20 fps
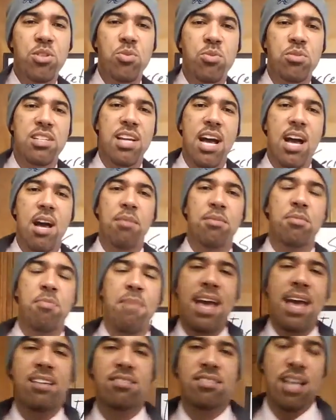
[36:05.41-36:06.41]
do jobs,
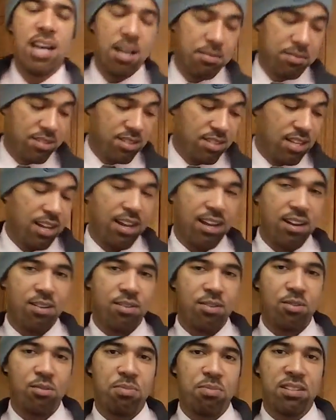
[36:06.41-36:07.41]
past jobs, because I got a
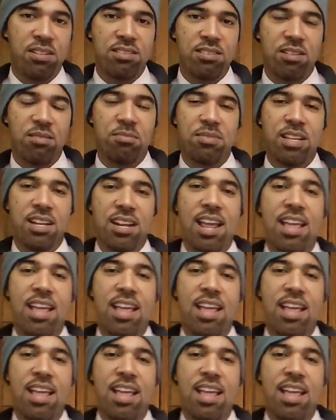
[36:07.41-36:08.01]
whole bunch of them that